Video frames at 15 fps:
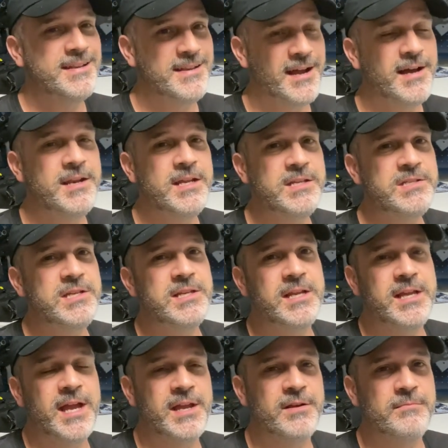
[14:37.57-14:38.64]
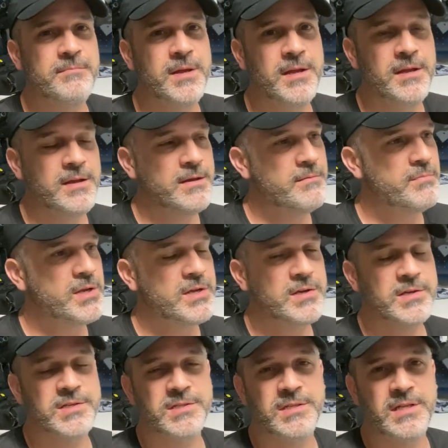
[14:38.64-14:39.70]
Not easy to get him
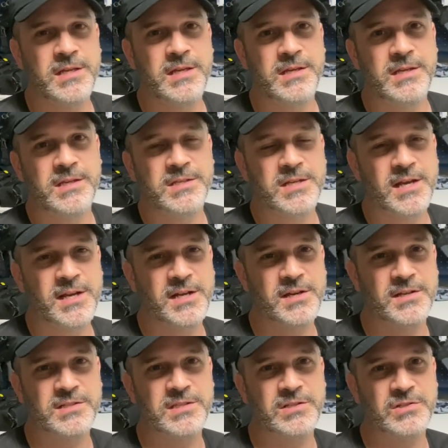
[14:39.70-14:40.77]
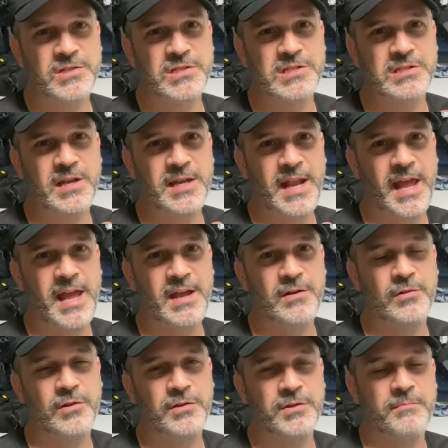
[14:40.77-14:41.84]
because he's kind of got there's a slight
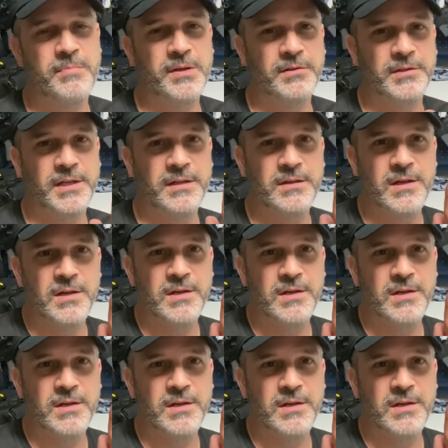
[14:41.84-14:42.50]
angle on the building,